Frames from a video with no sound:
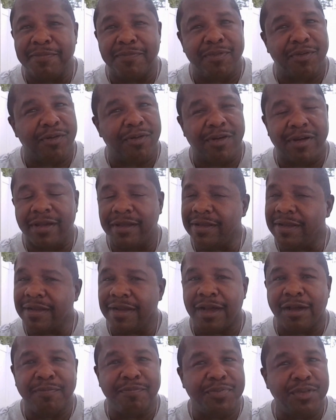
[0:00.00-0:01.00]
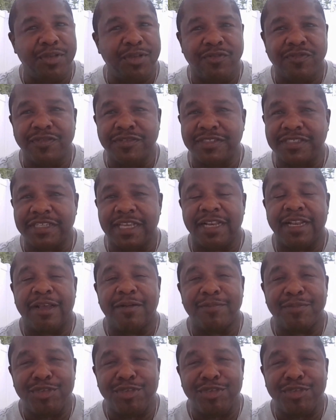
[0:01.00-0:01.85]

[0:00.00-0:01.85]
Boy, a beautiful setup.